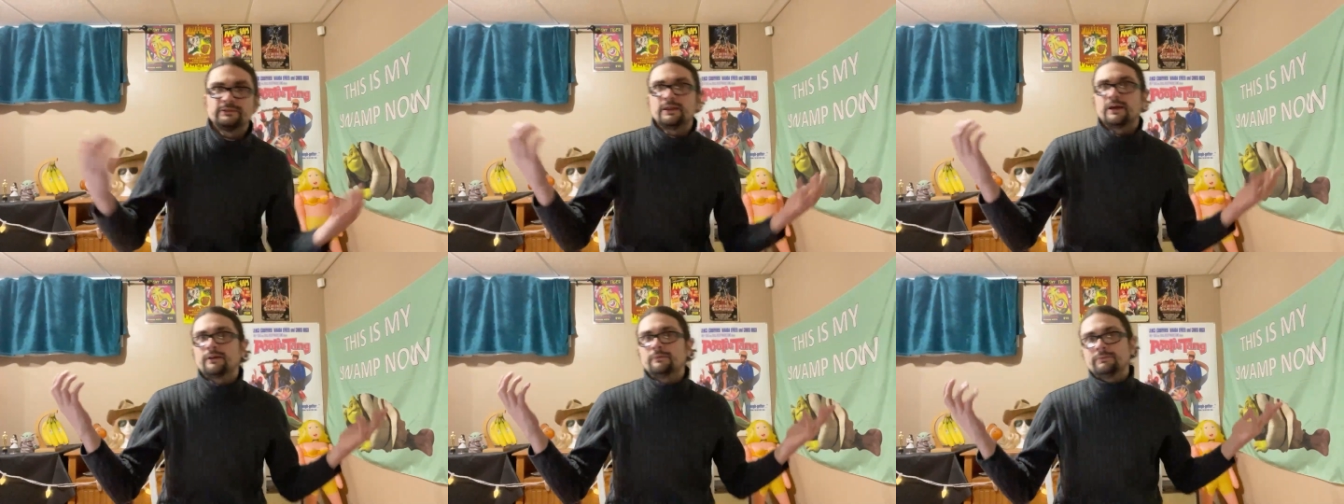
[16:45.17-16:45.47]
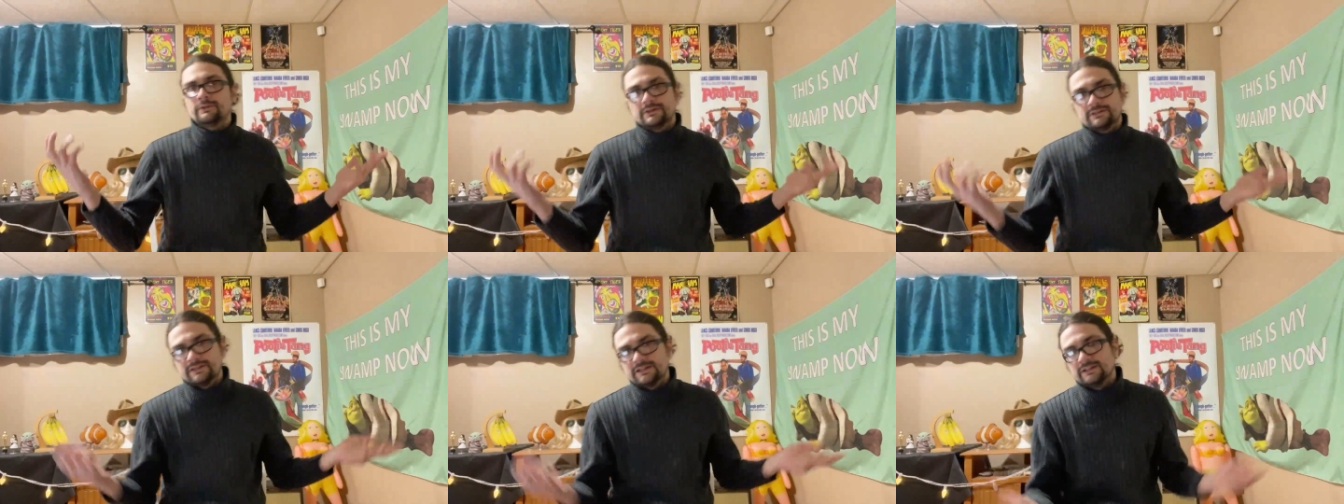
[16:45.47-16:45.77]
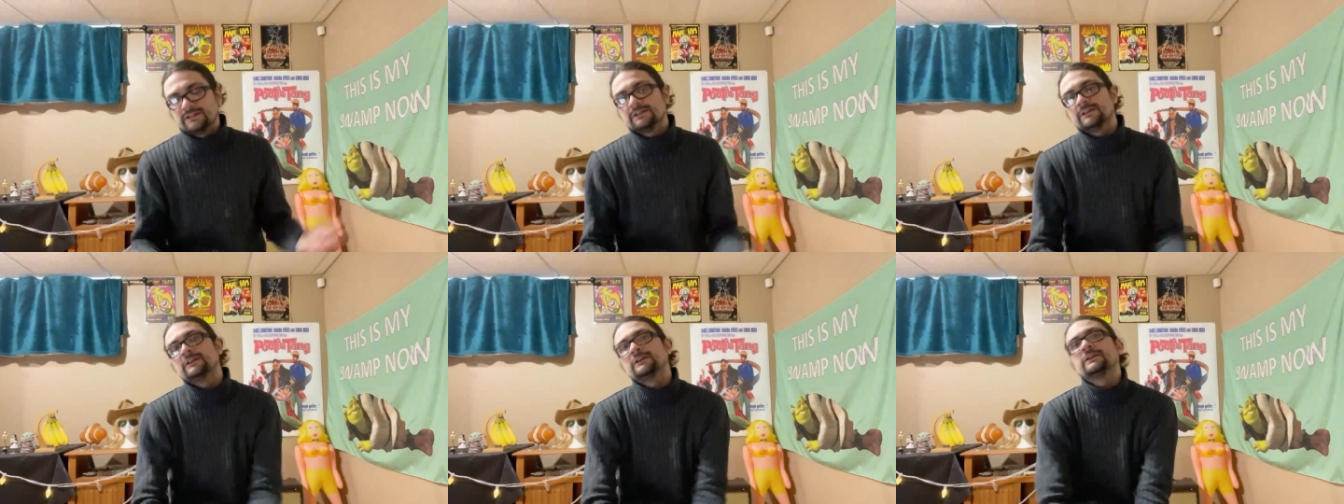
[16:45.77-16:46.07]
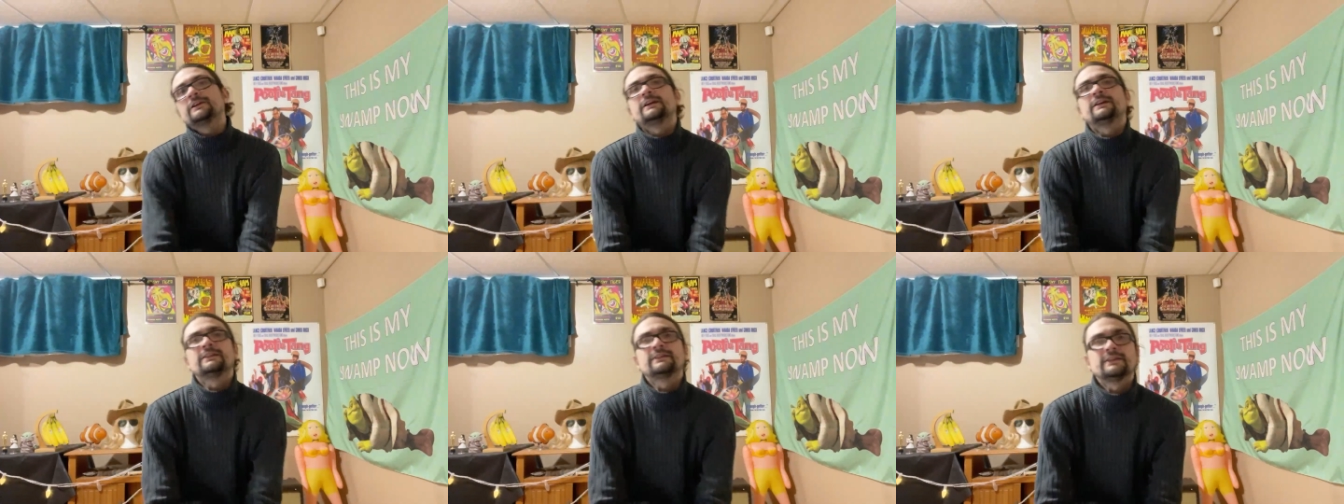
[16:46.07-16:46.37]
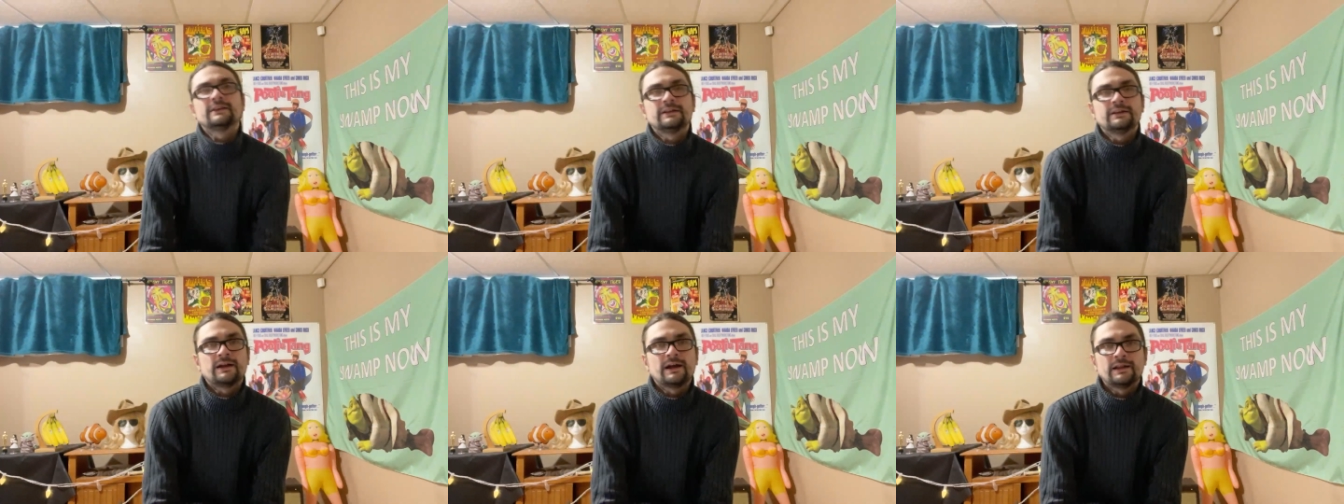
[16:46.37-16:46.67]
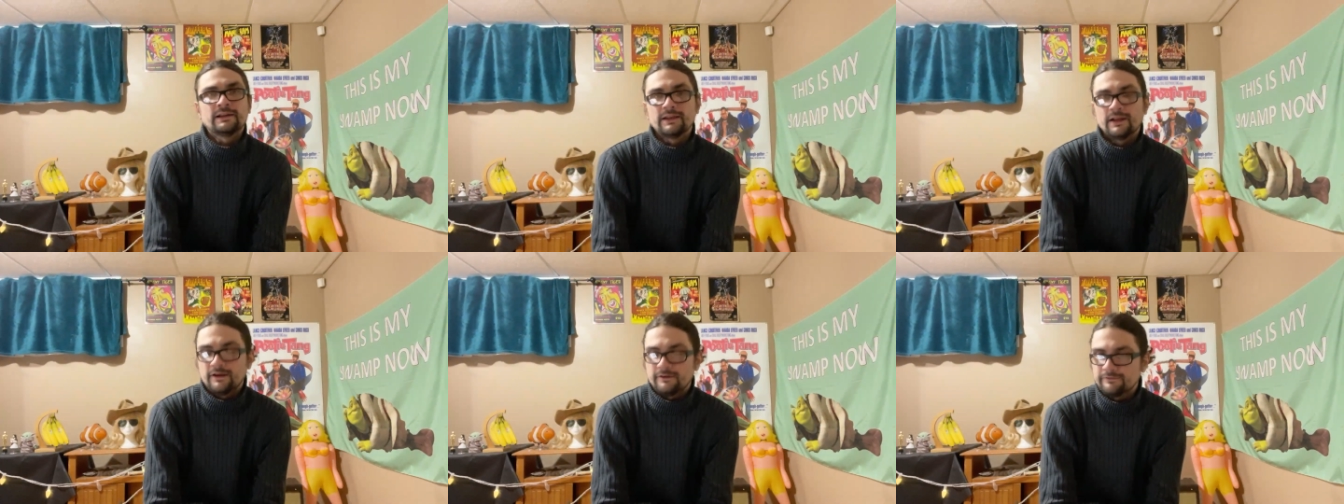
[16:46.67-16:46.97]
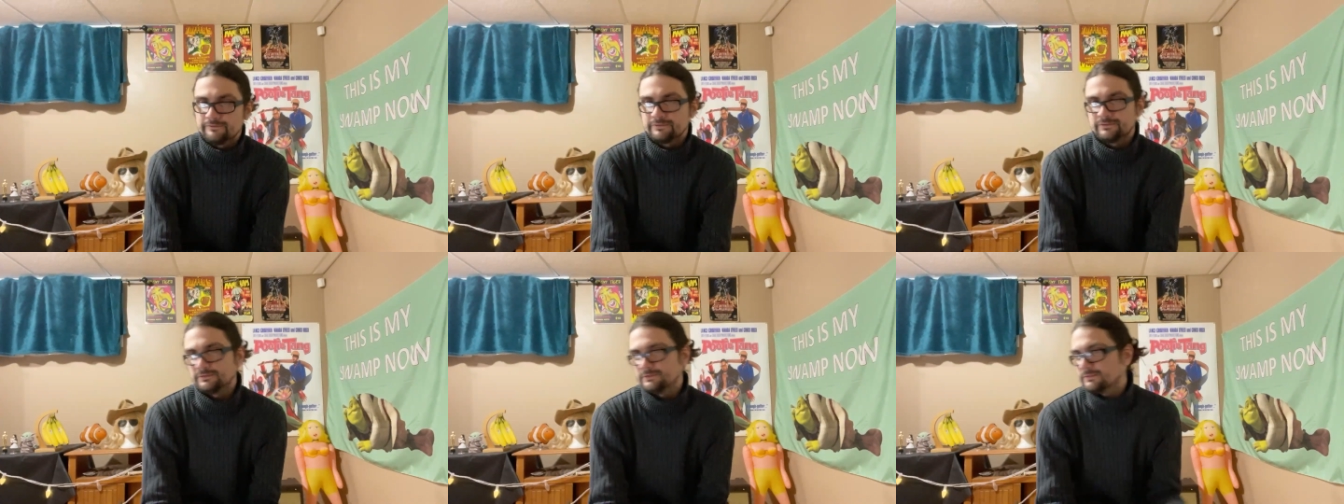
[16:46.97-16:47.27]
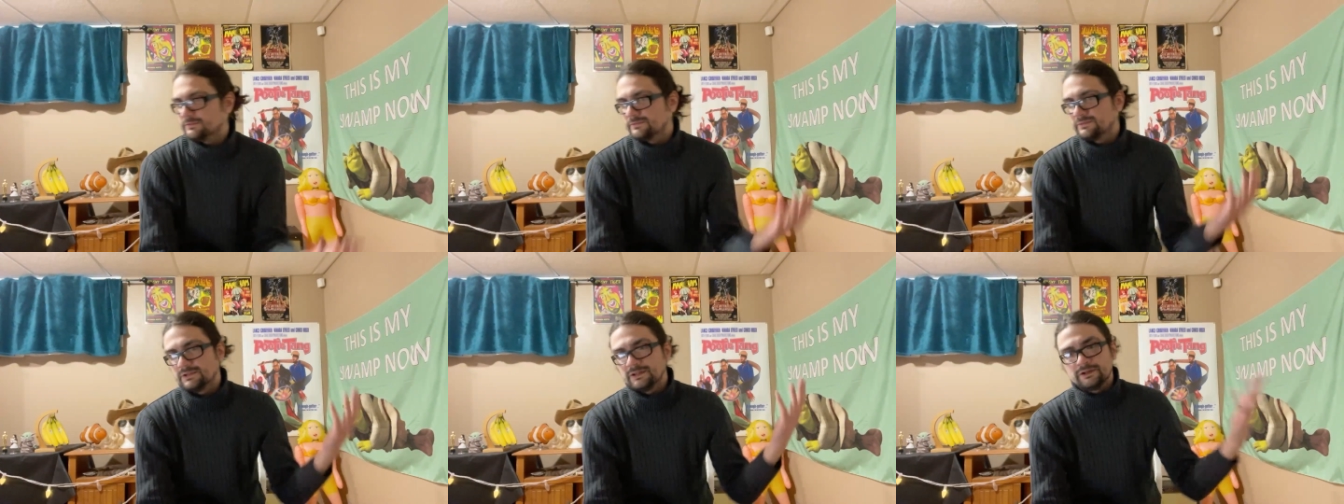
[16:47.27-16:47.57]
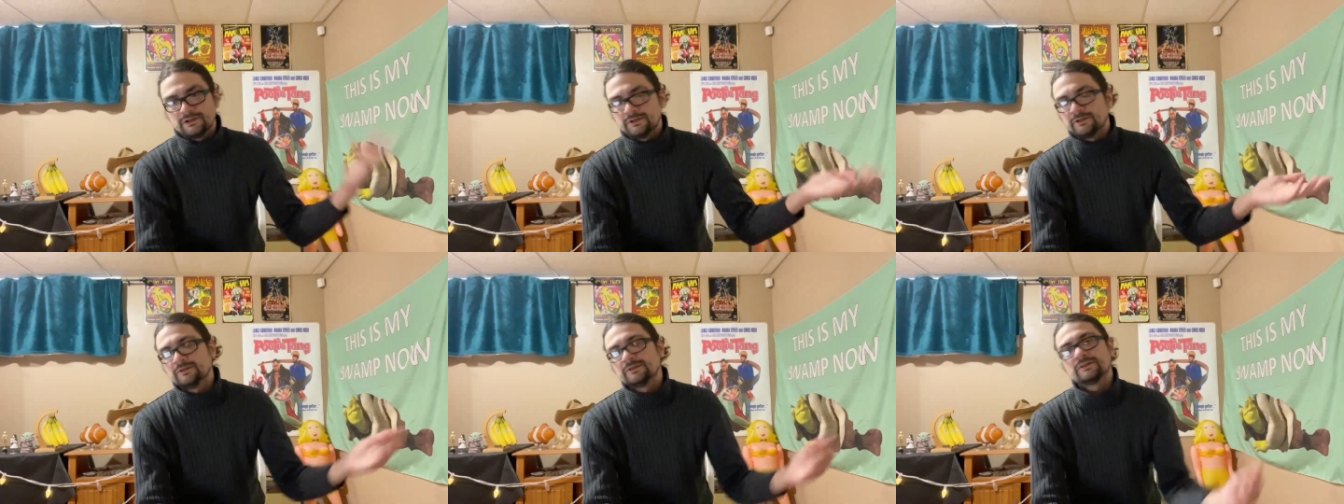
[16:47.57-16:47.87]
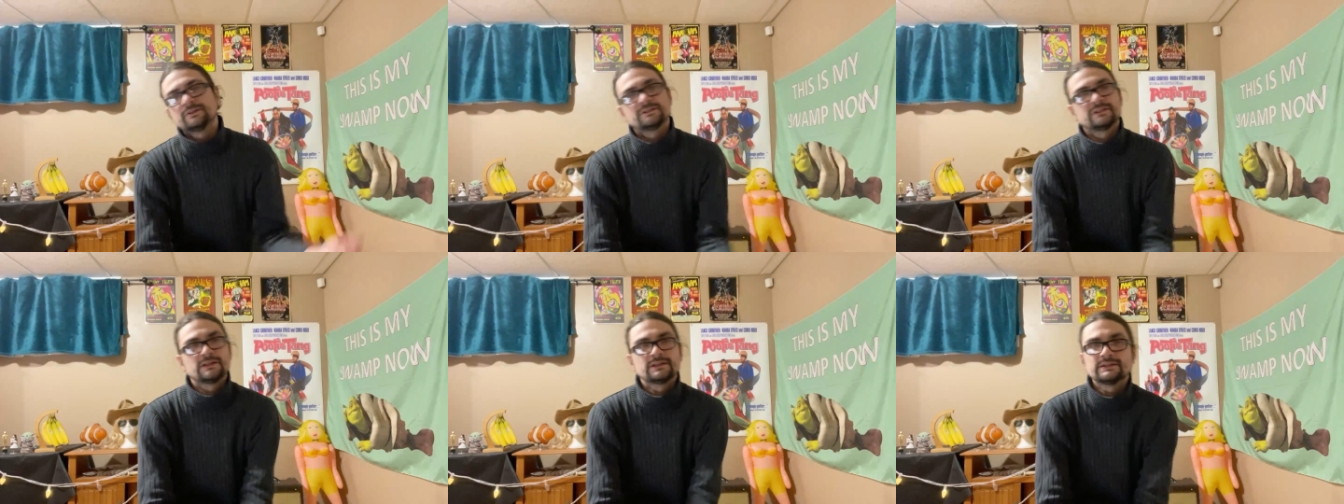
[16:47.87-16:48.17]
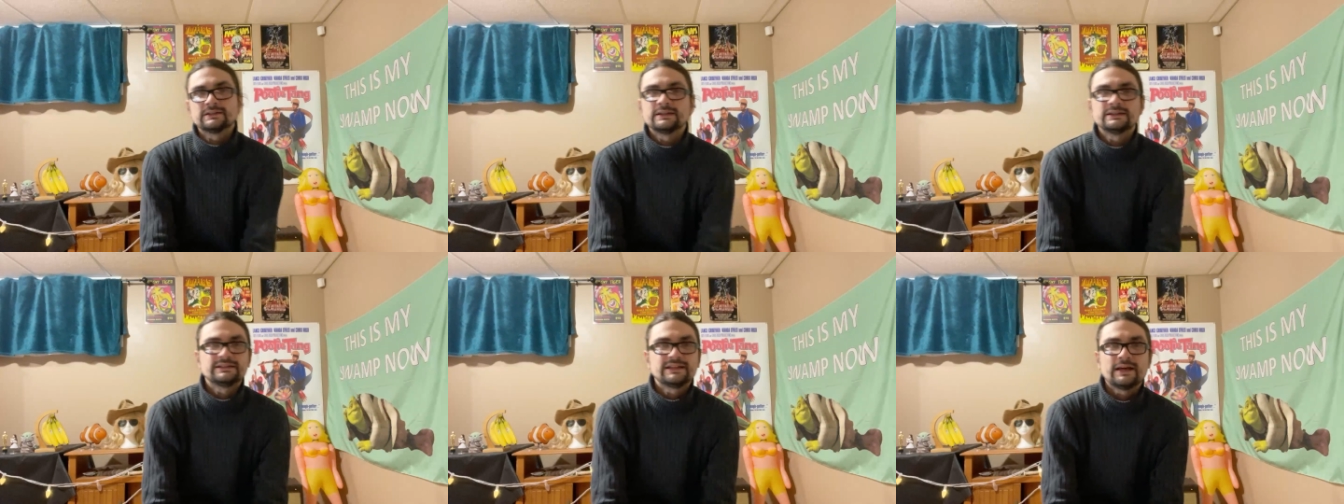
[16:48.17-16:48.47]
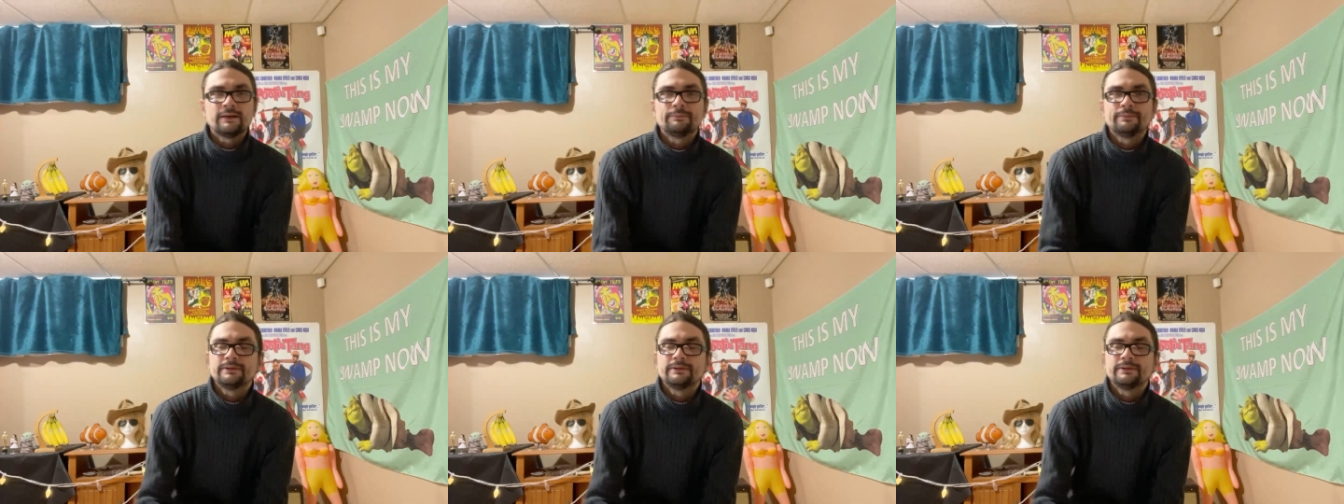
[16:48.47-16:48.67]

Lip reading: not a big deal and that I love you or something like that.